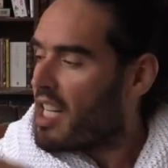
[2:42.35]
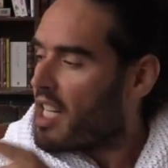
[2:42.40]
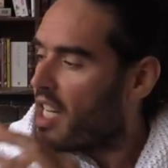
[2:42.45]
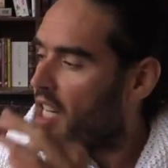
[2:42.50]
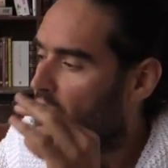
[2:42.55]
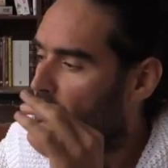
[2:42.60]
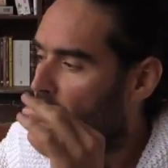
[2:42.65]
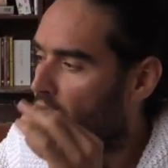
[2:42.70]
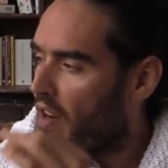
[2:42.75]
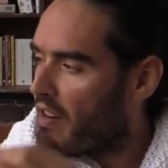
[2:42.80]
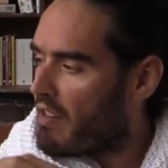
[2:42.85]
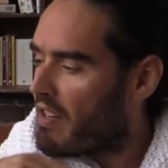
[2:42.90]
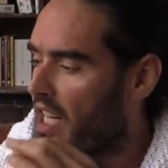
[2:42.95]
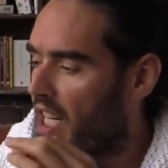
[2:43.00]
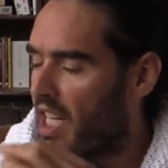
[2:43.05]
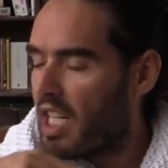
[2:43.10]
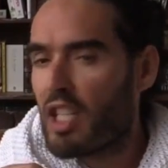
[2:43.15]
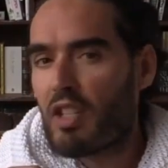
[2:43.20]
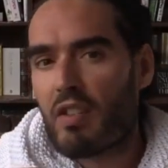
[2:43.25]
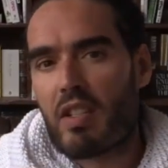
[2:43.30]
It's
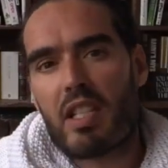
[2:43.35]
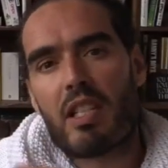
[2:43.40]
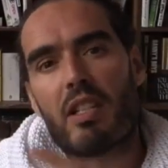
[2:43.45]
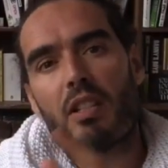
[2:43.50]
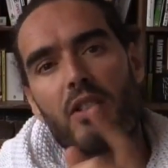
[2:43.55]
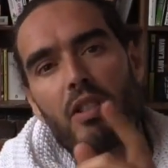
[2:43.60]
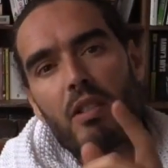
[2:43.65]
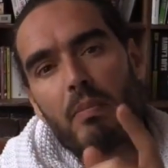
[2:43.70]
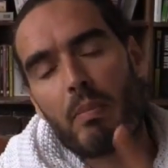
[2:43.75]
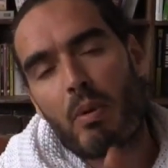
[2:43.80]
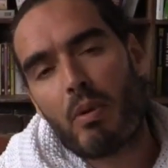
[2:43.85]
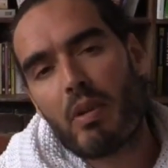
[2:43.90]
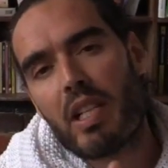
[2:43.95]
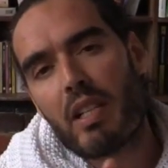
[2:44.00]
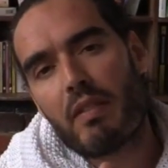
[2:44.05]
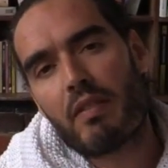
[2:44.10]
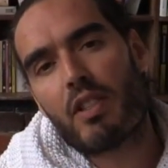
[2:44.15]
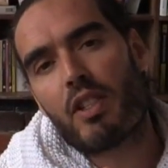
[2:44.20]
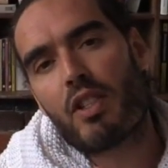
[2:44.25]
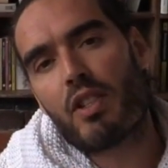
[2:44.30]
very interesting because the
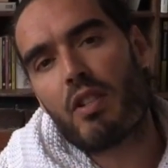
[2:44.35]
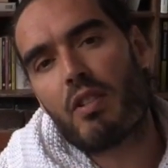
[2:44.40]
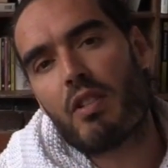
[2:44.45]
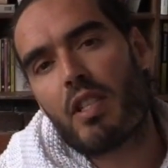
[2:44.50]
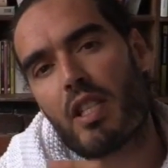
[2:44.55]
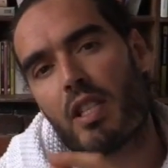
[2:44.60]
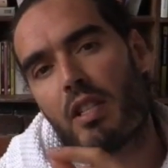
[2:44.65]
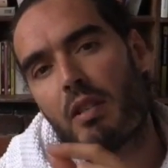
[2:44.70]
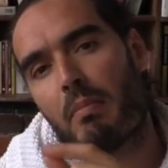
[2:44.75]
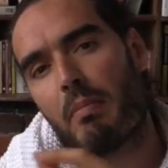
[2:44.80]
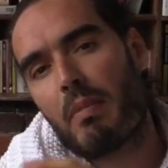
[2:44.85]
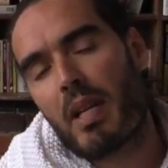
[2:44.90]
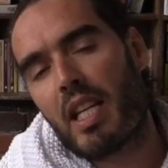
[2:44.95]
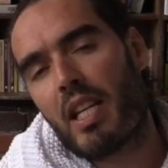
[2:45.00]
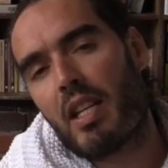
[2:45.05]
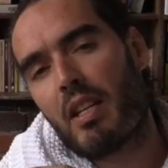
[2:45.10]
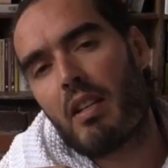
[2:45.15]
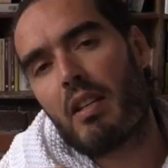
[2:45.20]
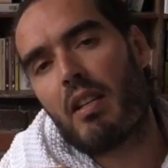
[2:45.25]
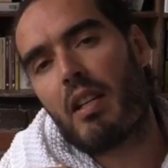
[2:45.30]
point of the Trews is to
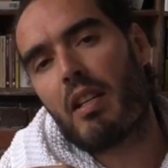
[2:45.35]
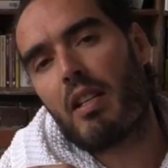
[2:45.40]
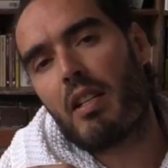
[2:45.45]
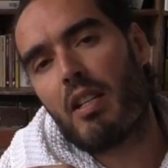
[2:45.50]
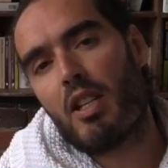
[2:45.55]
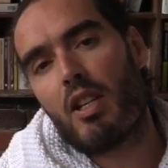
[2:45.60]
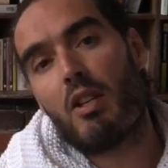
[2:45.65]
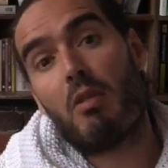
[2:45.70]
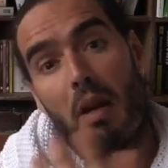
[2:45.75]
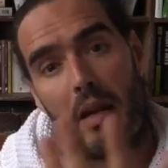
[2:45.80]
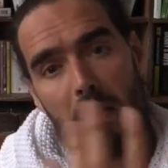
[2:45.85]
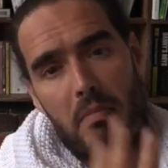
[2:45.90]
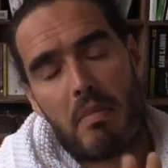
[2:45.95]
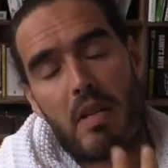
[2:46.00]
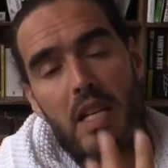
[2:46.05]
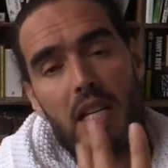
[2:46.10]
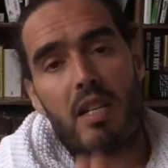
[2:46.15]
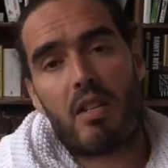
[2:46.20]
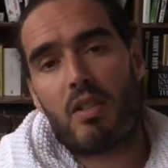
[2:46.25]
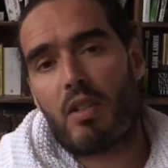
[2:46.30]
make you, and
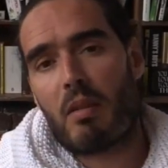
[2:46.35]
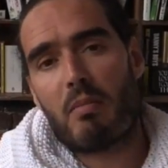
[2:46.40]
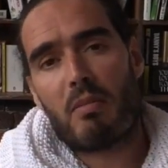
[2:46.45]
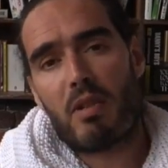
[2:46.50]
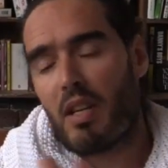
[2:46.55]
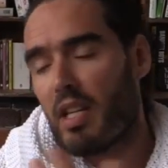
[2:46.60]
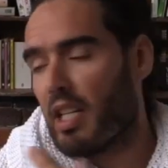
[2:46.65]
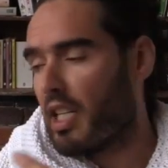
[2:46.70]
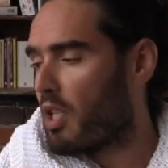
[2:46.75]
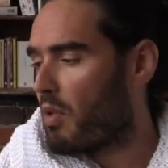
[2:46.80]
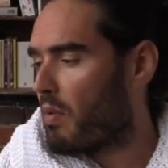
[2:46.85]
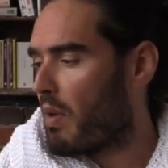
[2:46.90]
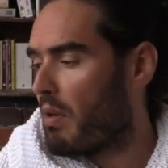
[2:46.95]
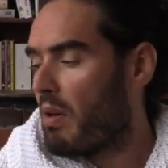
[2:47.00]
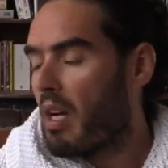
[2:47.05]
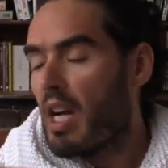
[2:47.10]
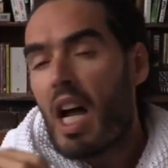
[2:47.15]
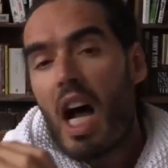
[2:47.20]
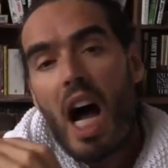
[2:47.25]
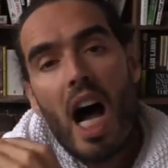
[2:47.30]
me, because I'm learning as
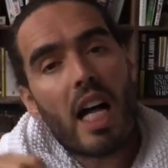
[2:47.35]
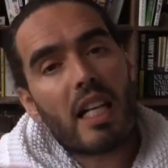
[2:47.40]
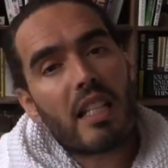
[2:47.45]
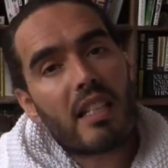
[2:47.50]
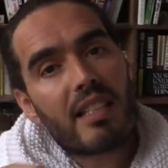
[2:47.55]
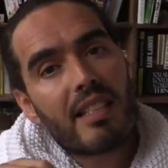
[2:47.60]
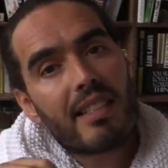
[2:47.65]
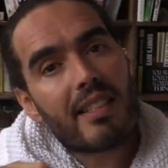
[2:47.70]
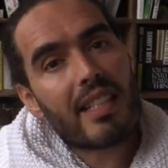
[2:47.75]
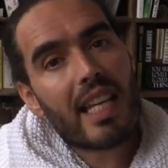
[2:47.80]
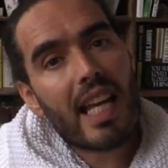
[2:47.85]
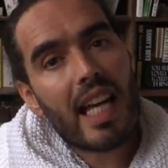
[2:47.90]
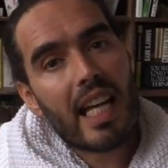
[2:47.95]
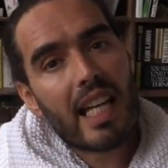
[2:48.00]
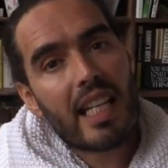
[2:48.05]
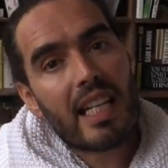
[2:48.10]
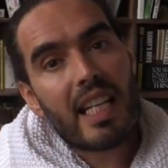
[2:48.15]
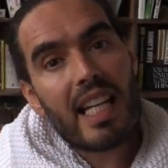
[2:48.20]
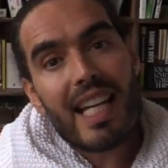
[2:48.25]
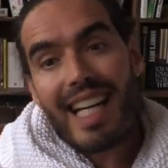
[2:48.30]
well,
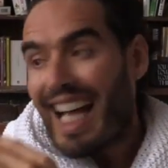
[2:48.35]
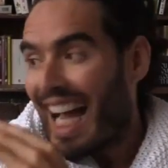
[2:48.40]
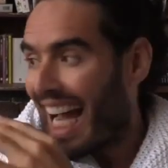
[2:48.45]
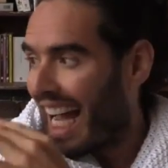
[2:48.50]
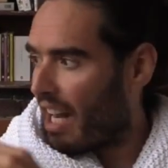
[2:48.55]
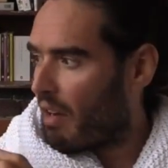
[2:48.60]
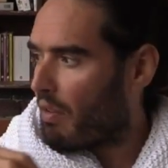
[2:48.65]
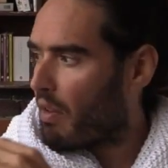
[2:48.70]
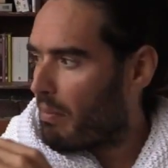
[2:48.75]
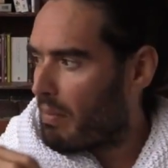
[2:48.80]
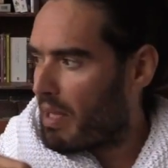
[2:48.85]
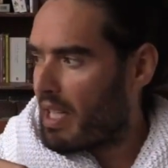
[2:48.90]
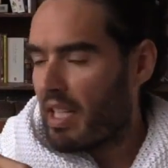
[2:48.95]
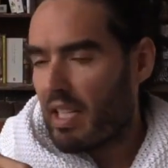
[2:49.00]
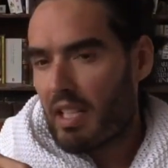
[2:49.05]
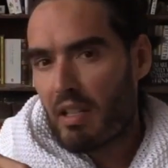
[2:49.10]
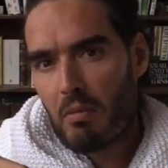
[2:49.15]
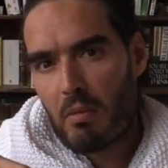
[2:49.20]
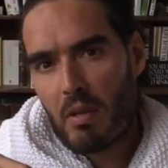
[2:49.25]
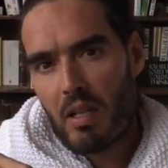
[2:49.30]
understand how the
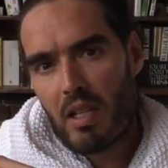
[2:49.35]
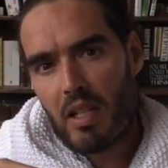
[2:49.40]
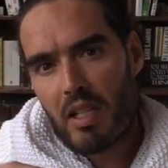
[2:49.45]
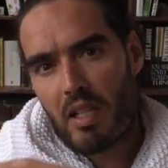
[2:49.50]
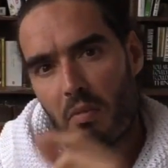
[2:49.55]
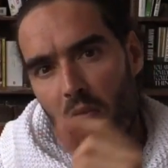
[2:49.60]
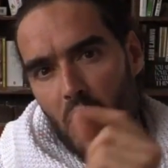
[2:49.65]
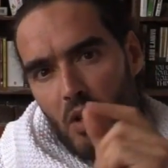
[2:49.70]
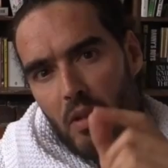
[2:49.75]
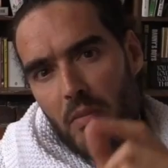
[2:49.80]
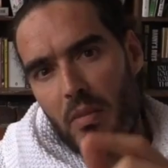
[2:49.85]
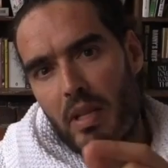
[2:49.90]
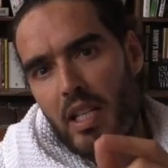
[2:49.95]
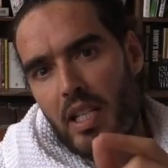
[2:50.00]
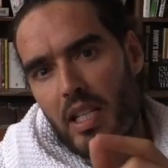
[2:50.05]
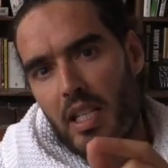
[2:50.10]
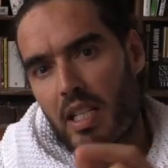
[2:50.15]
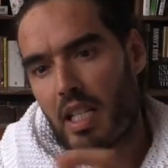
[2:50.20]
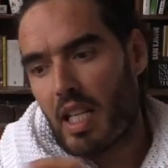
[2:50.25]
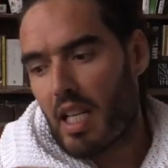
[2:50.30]
media works. And what the
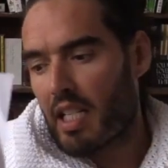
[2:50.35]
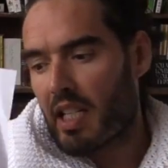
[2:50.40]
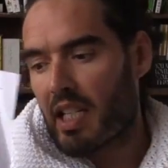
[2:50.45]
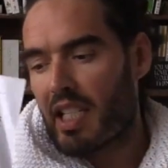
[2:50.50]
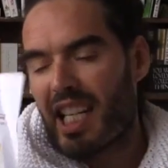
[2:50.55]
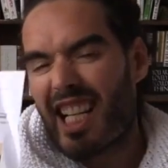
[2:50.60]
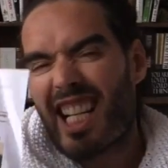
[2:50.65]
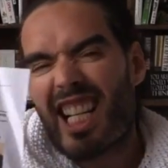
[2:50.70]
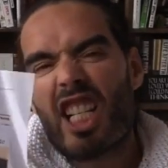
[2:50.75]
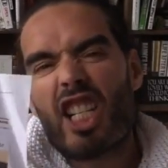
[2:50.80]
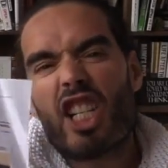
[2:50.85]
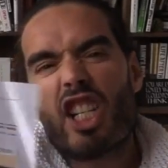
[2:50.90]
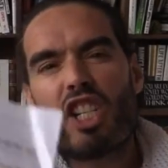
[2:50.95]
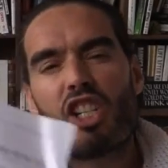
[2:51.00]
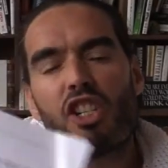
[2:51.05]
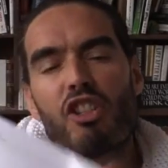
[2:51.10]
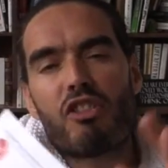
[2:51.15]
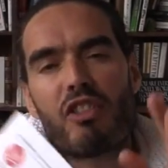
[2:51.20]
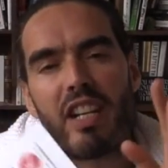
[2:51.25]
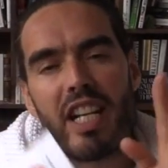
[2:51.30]
media does is it
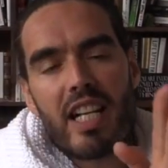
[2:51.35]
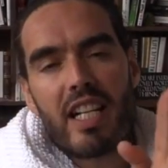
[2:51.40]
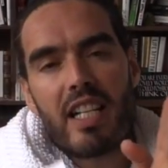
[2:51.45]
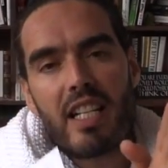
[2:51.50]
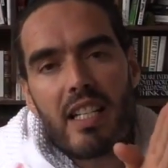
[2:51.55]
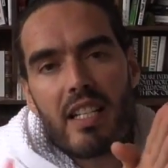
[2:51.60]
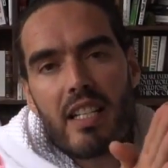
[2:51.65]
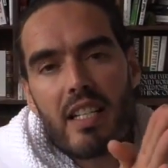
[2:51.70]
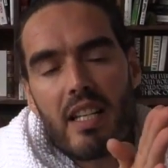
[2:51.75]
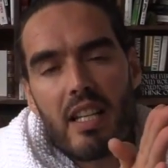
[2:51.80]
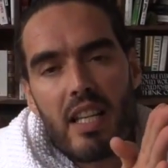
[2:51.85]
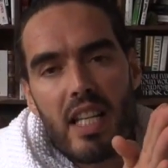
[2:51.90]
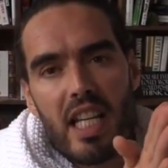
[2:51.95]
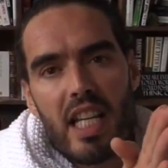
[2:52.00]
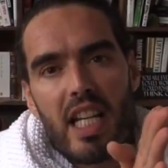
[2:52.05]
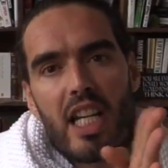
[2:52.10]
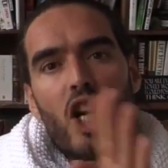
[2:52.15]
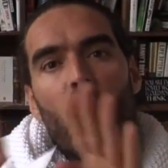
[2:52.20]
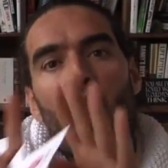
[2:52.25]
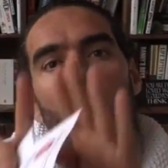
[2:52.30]
constricts
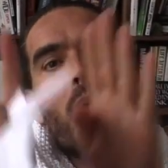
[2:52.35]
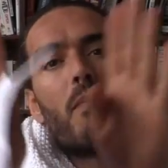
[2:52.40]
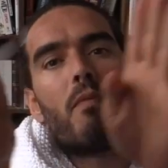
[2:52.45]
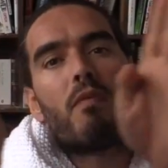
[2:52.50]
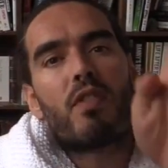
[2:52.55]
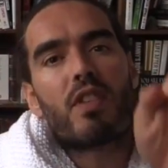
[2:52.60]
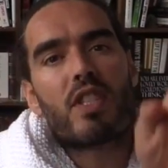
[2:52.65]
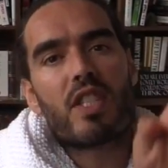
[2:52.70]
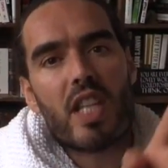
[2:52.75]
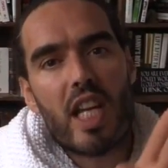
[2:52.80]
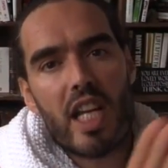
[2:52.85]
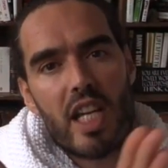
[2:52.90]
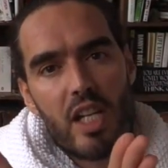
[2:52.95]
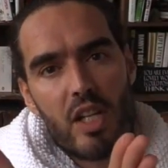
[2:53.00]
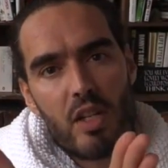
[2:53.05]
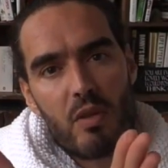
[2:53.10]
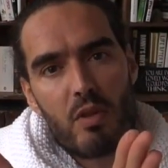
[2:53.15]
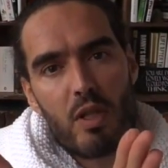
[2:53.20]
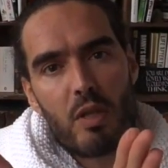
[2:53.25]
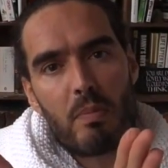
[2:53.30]
the
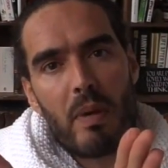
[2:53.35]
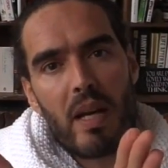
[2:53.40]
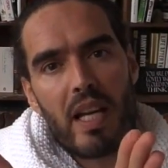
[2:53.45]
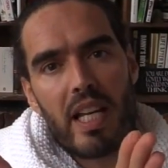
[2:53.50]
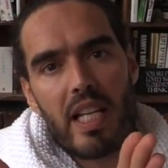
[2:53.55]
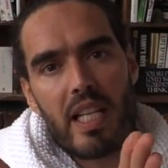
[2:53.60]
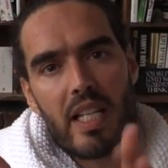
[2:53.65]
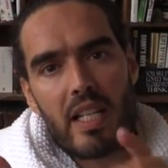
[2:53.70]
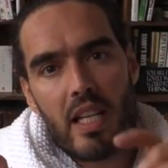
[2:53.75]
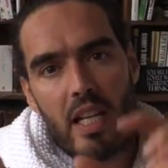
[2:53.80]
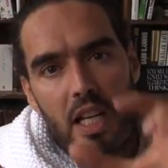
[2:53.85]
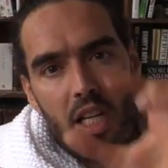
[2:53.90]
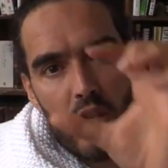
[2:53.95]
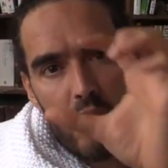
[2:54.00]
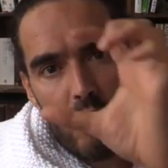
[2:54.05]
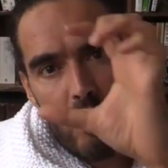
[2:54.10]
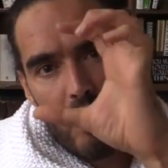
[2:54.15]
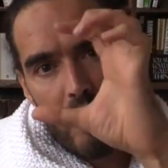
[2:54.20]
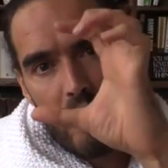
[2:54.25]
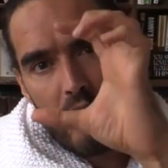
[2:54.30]
conversational space
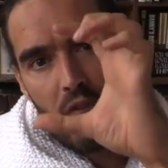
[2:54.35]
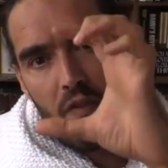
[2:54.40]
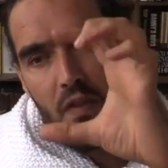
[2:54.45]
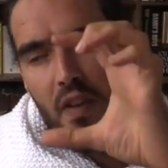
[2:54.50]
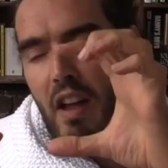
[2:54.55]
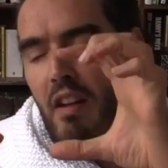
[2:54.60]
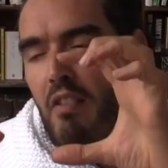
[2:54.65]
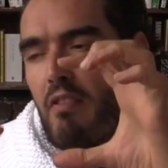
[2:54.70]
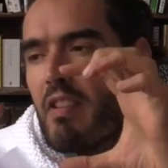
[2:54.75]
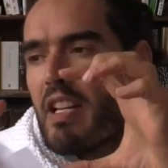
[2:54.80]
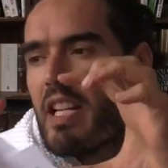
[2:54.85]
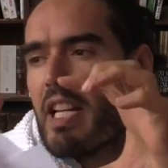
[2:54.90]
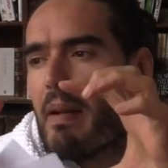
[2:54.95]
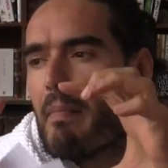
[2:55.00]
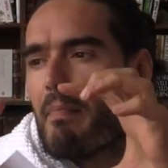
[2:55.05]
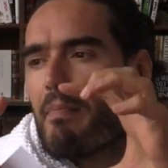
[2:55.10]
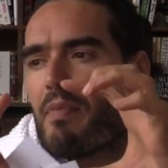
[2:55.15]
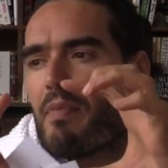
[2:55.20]
to a very